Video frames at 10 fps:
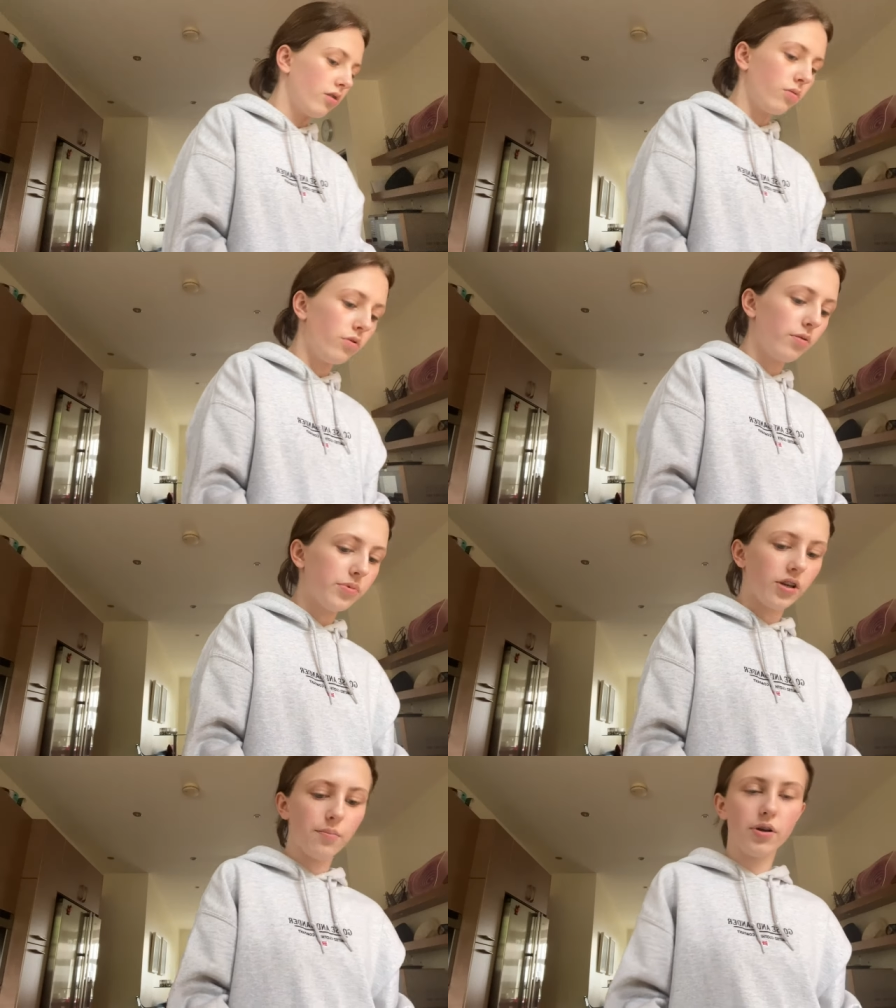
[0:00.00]
Whoops,
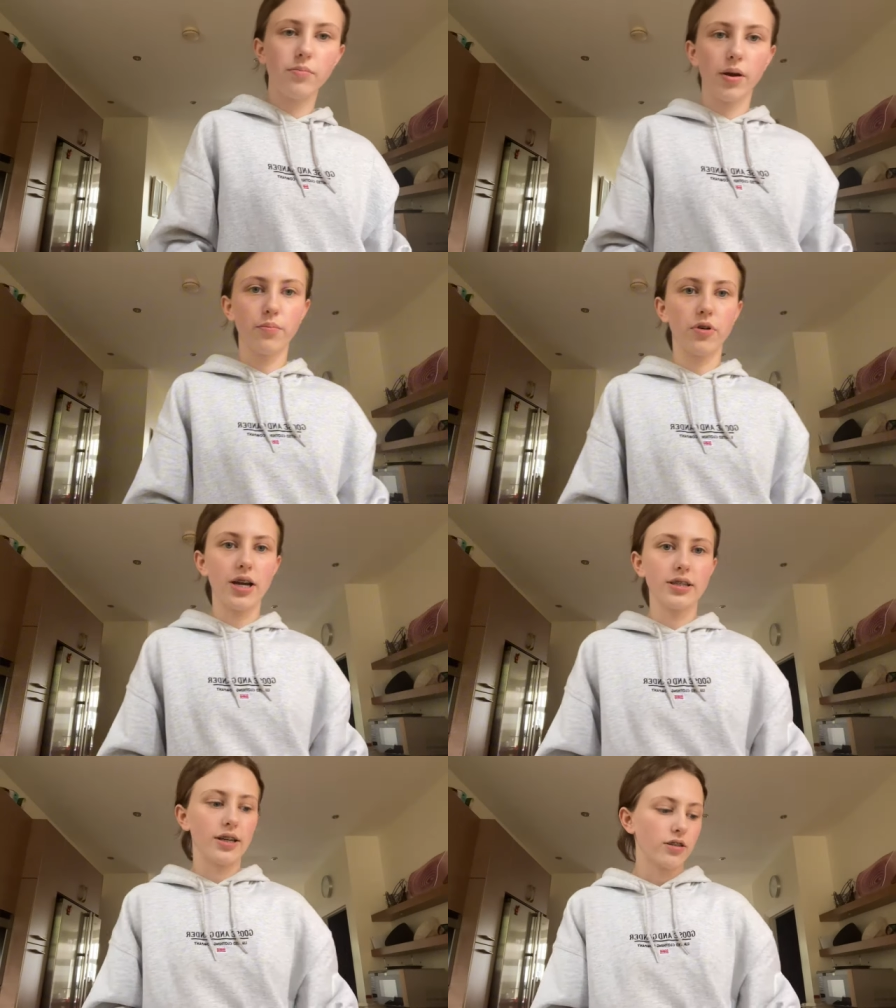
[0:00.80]
I burnt my
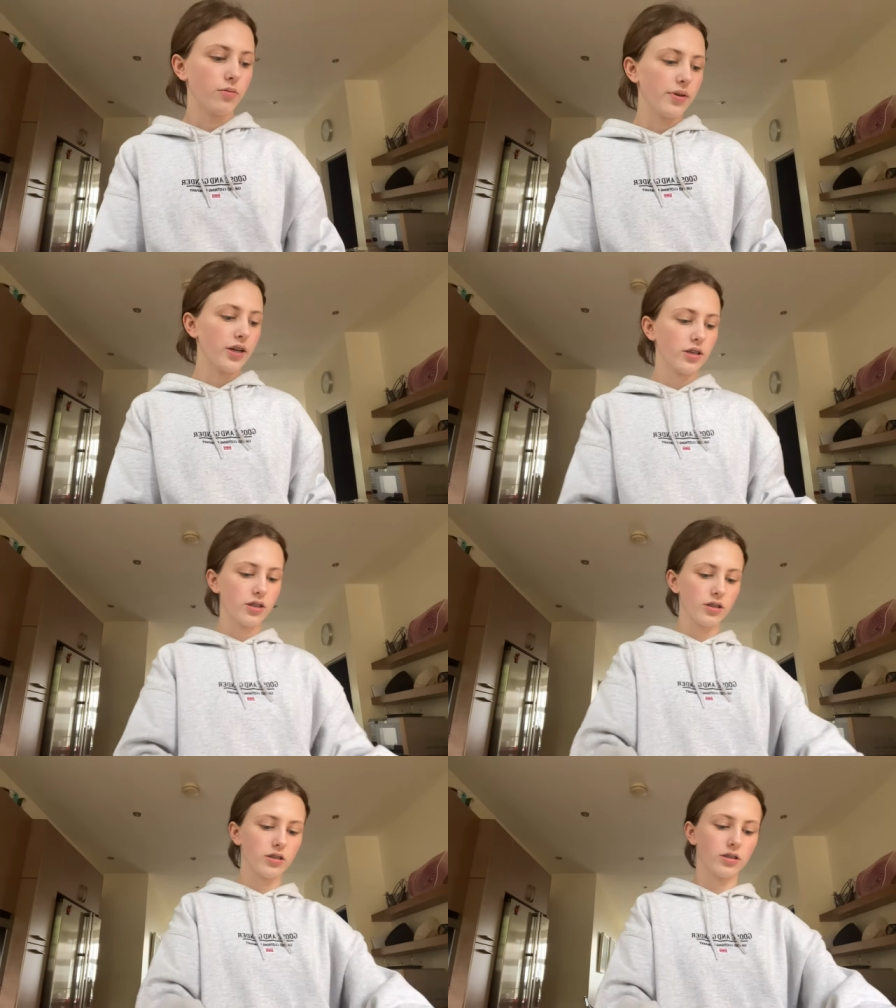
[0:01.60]
bread a little bit.